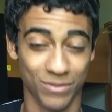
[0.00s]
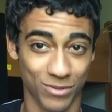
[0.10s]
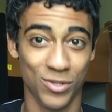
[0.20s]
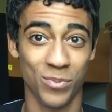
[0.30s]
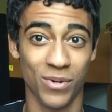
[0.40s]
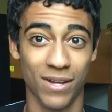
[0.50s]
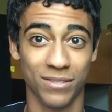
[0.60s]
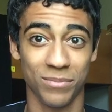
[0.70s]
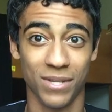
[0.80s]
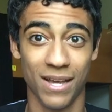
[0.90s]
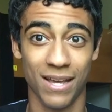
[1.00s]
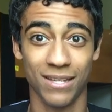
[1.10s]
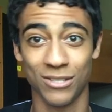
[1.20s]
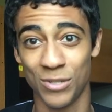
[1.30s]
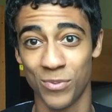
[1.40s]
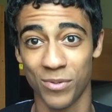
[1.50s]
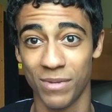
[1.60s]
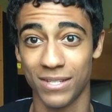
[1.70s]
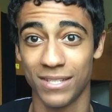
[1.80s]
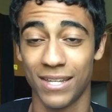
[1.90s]
Super awesome guy, super
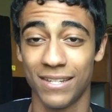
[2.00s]
amazing at